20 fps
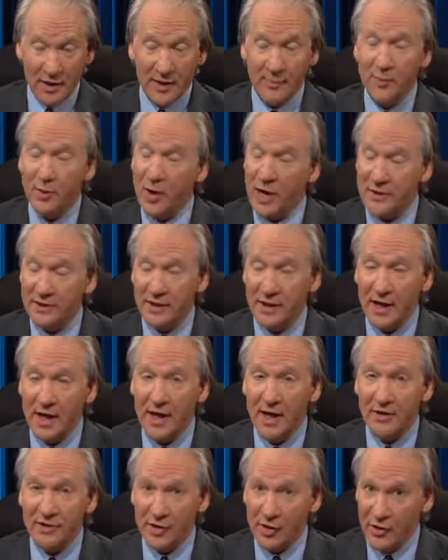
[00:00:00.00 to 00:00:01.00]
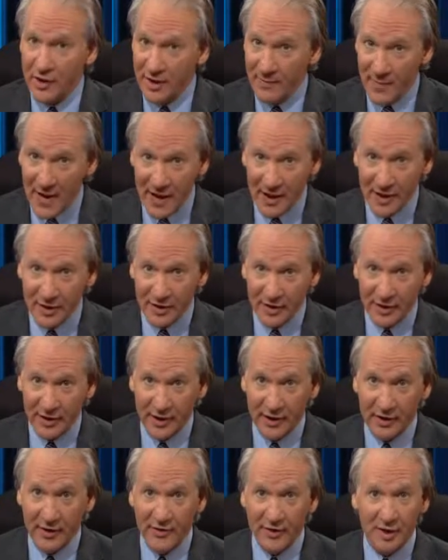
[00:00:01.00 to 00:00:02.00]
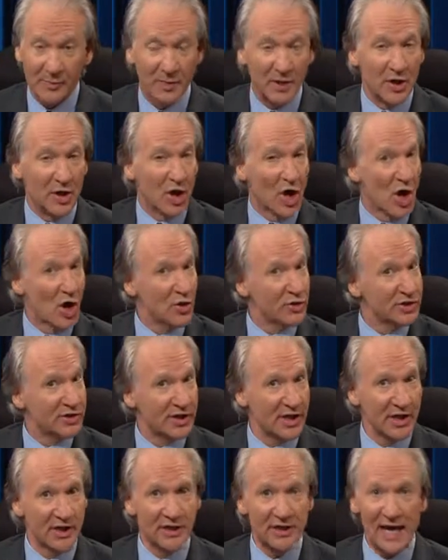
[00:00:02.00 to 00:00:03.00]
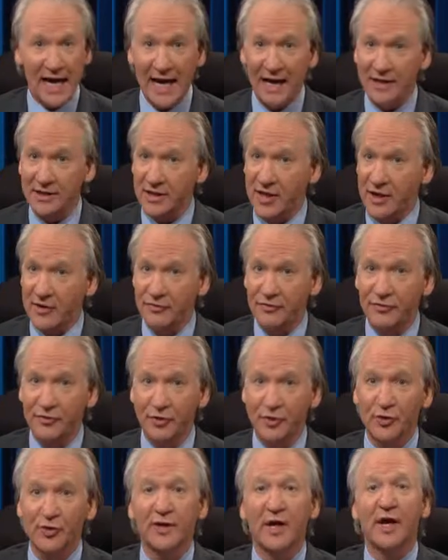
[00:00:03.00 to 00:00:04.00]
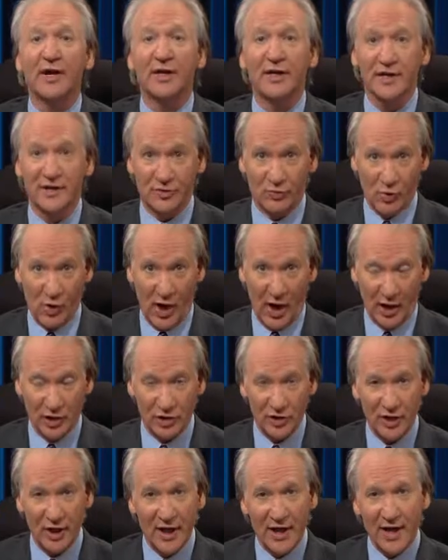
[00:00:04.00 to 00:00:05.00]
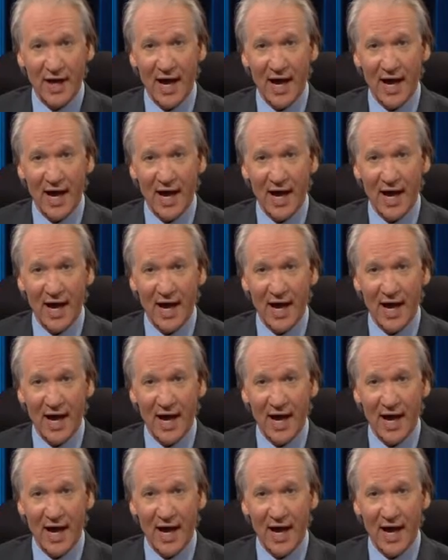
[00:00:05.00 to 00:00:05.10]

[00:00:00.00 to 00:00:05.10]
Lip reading: The president has already made it clear there'll be no sin tax on food on his watch.